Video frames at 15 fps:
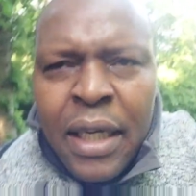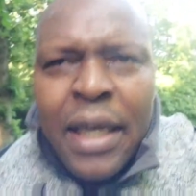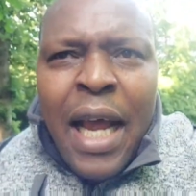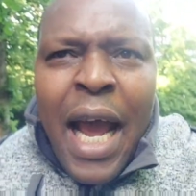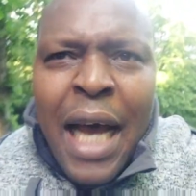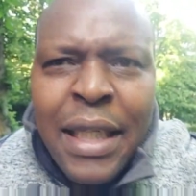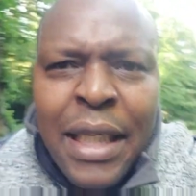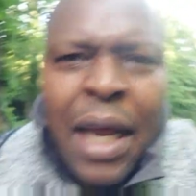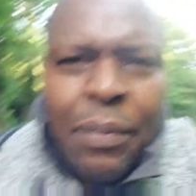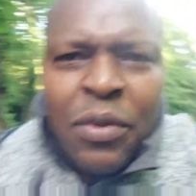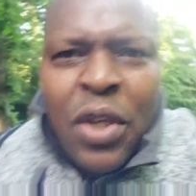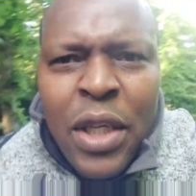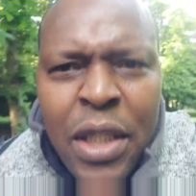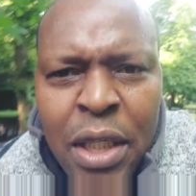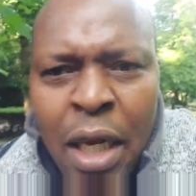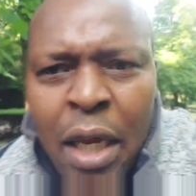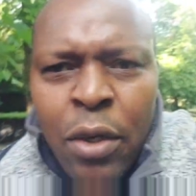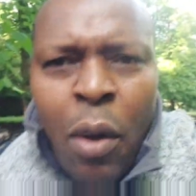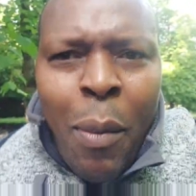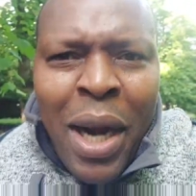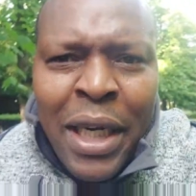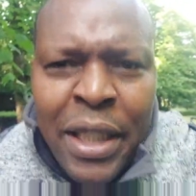they accept this
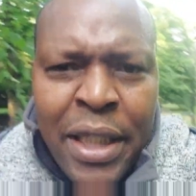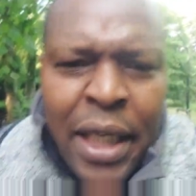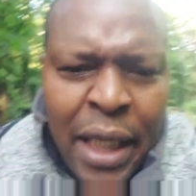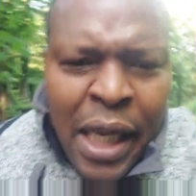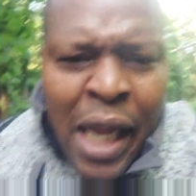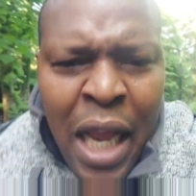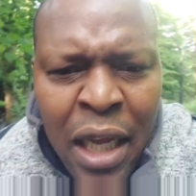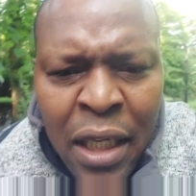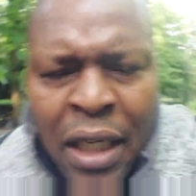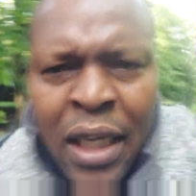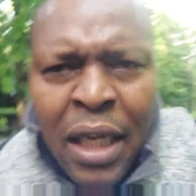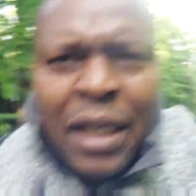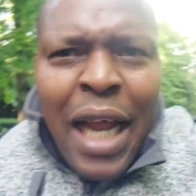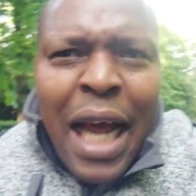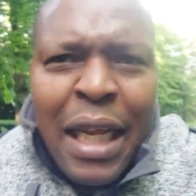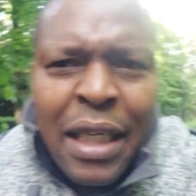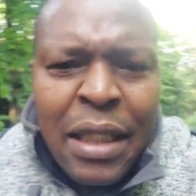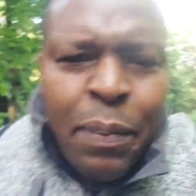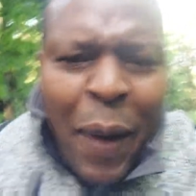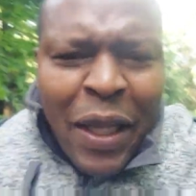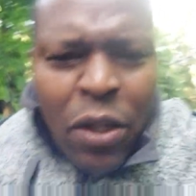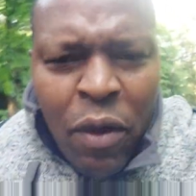normality
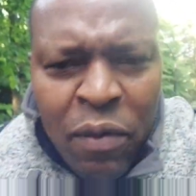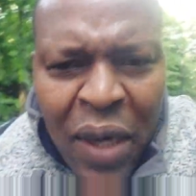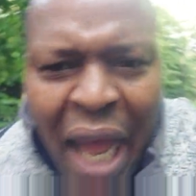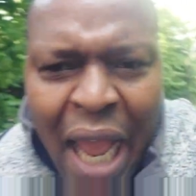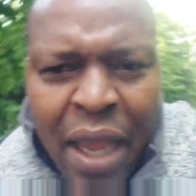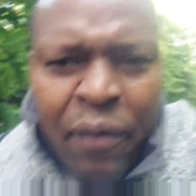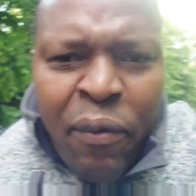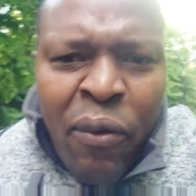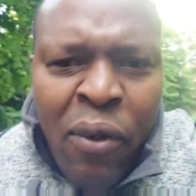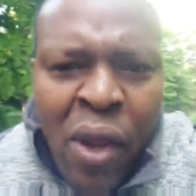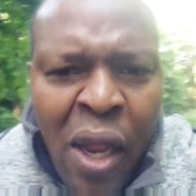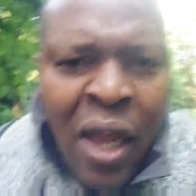as part of life,